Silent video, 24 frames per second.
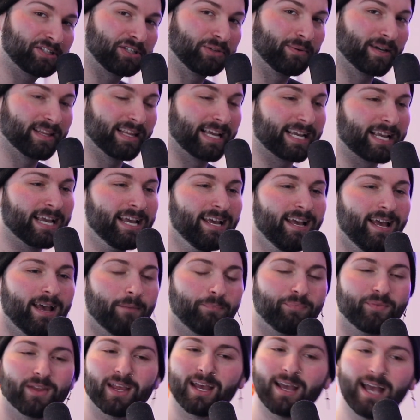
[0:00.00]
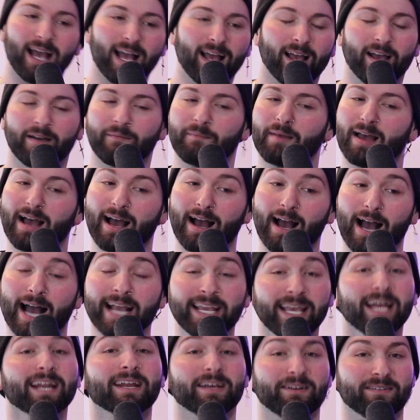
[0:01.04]
to it. Like, I
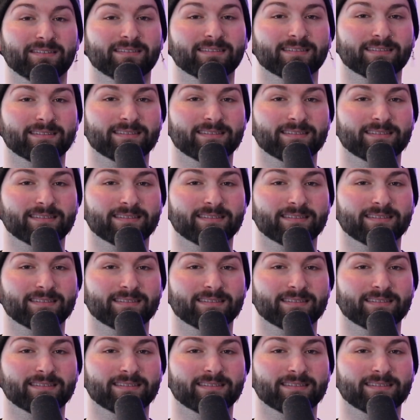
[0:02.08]
get it.